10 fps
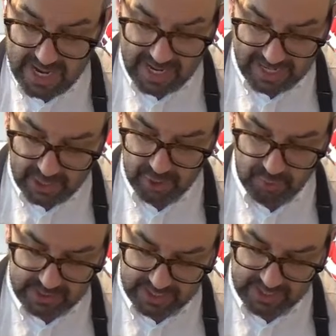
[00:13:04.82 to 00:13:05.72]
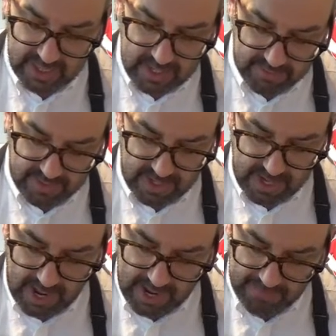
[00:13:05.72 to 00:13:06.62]
like using the
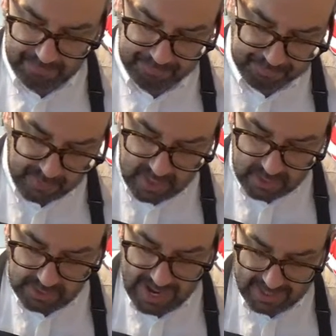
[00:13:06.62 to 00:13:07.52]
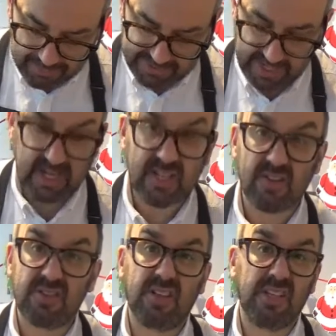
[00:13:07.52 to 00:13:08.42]
canned
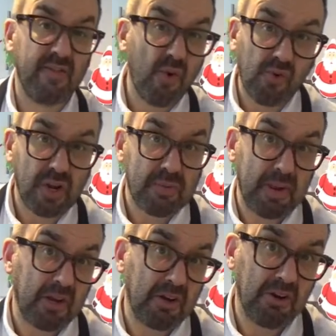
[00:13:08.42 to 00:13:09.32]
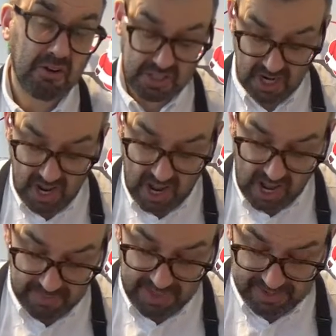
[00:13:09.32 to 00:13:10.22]
potatoes because they've already been cooked.
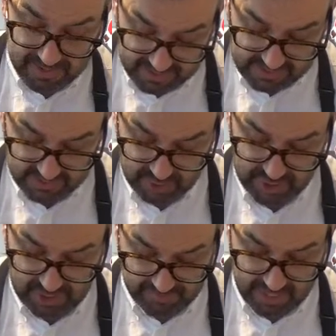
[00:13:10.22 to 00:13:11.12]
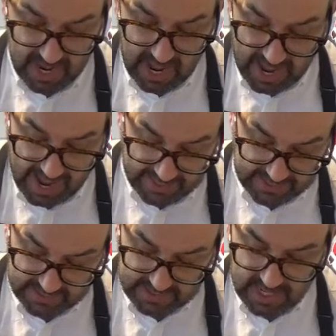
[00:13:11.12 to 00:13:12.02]
They're nice and cheap,
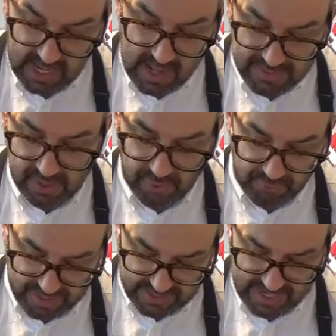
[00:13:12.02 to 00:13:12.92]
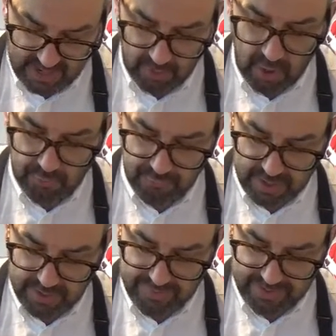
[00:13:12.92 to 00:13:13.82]
and they grate down
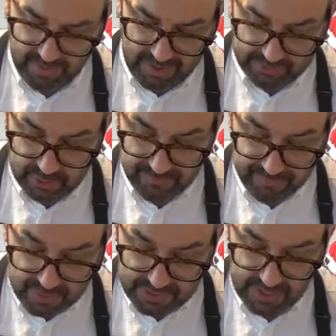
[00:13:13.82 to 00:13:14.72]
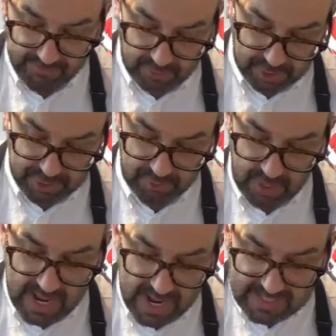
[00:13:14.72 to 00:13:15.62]
really well. So the first thing I'm going to do
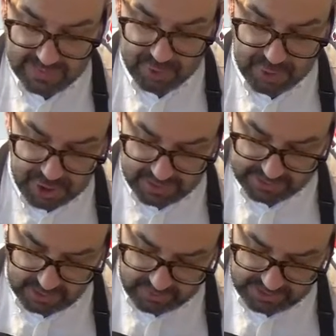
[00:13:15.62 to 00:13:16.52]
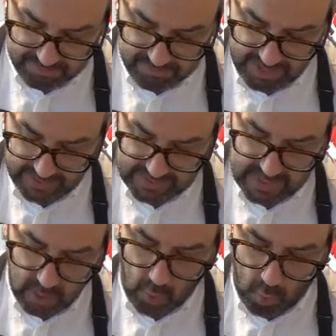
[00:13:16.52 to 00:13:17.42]
is I'm just going to mix
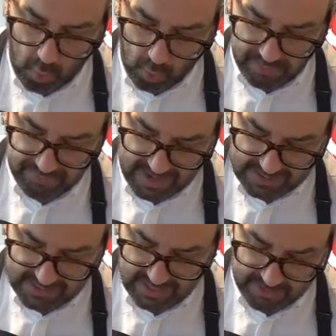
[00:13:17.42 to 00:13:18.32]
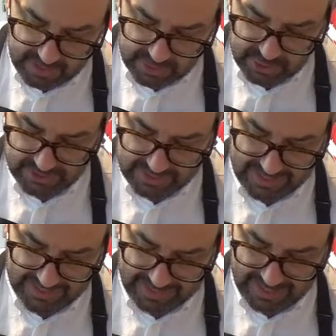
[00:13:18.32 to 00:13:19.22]
all of that up just
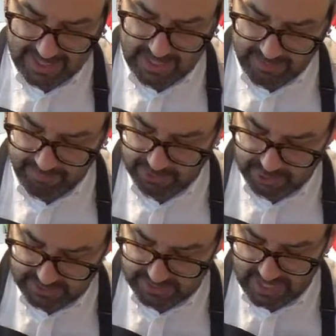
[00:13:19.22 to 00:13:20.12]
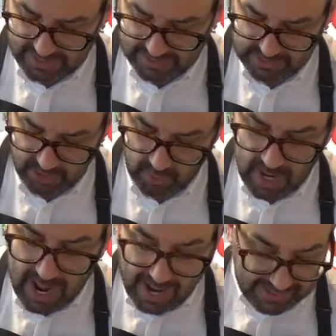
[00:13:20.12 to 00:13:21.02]
like that, just as so.
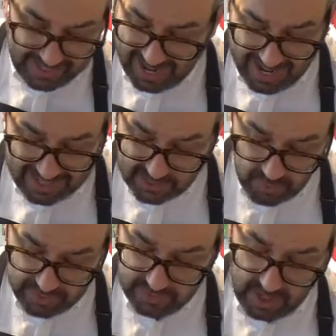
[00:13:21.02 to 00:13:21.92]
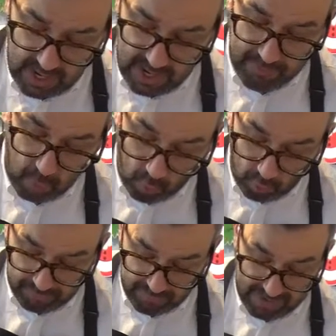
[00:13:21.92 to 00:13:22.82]
And as with all
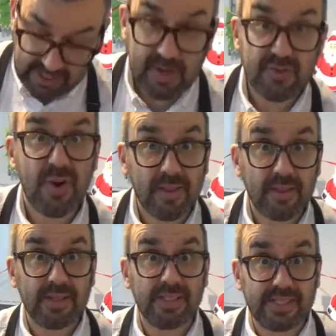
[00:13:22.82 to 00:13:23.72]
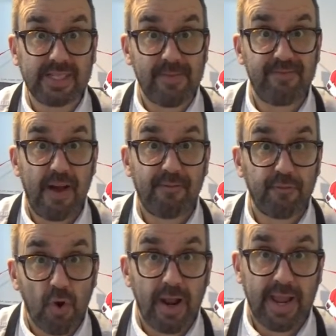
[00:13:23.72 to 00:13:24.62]
of my recipes, rather than deep fat
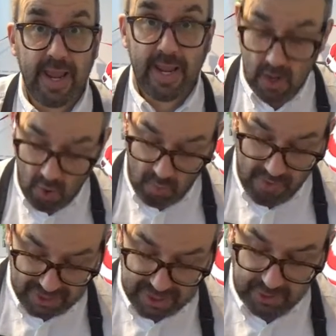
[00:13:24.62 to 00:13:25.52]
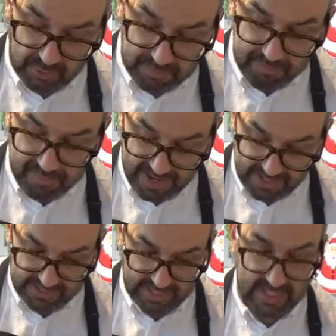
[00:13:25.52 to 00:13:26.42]
frying, we're actually going to
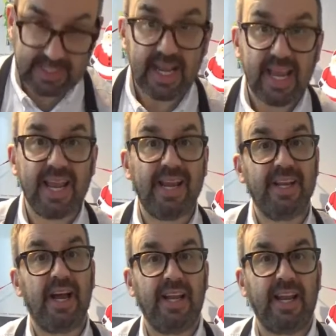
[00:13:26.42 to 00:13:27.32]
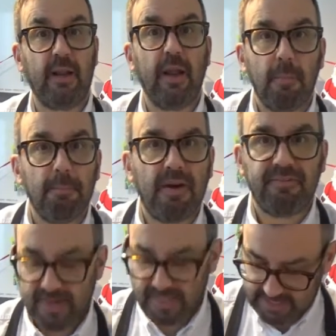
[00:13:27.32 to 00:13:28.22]
bake these in our little
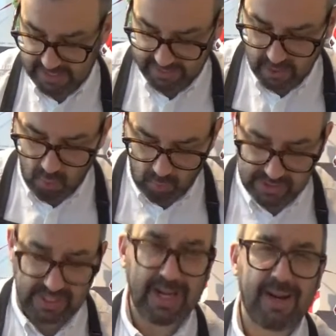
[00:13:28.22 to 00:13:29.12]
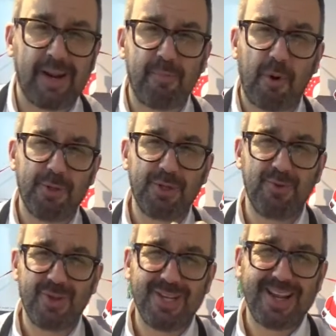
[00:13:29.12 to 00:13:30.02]
muffin tin once again, and I promise you
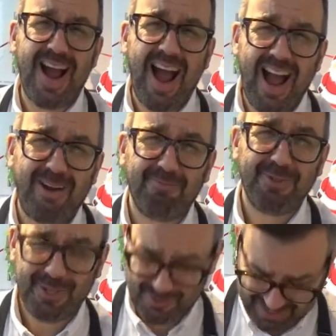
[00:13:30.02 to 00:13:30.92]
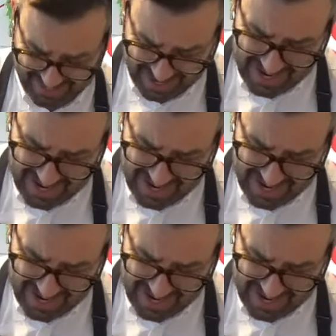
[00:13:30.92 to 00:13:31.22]
these are absolutely